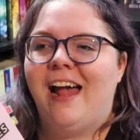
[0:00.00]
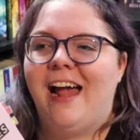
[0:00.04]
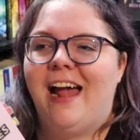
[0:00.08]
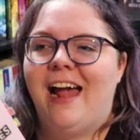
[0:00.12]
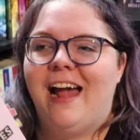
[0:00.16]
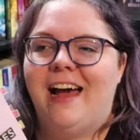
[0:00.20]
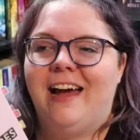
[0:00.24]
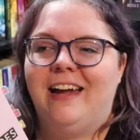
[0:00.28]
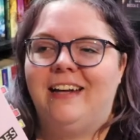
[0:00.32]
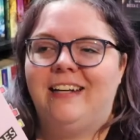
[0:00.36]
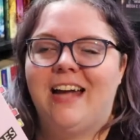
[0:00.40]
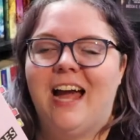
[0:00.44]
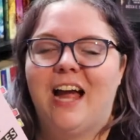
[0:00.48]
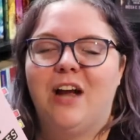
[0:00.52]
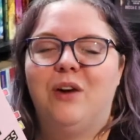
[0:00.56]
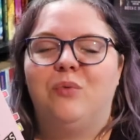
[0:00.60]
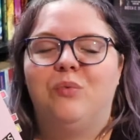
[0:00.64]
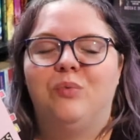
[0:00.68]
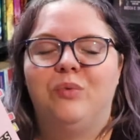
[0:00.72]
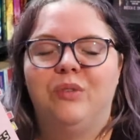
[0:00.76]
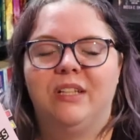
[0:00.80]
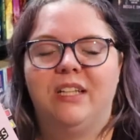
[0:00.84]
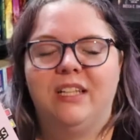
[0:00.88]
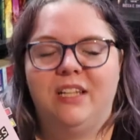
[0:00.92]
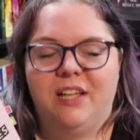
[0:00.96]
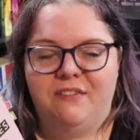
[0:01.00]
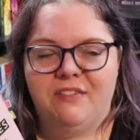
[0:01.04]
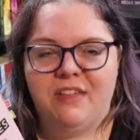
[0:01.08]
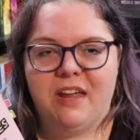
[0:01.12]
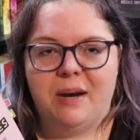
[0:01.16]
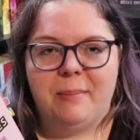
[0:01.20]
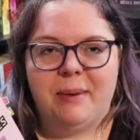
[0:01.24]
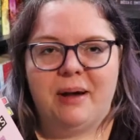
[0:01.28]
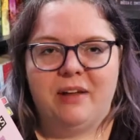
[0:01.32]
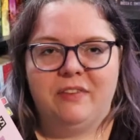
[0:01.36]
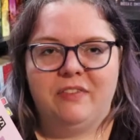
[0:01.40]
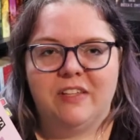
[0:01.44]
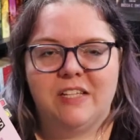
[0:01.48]
And I really love that
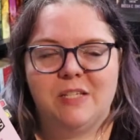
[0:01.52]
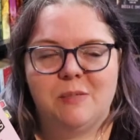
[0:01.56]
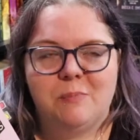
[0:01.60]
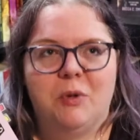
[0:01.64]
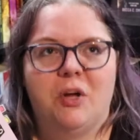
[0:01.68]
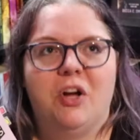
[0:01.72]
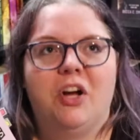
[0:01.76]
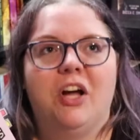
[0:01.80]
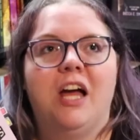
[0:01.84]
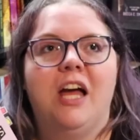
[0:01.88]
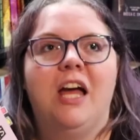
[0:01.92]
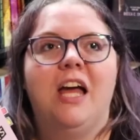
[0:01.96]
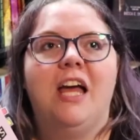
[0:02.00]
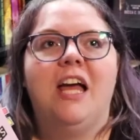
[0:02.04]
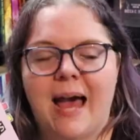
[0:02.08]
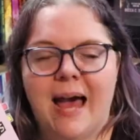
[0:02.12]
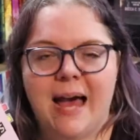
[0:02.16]
about this book.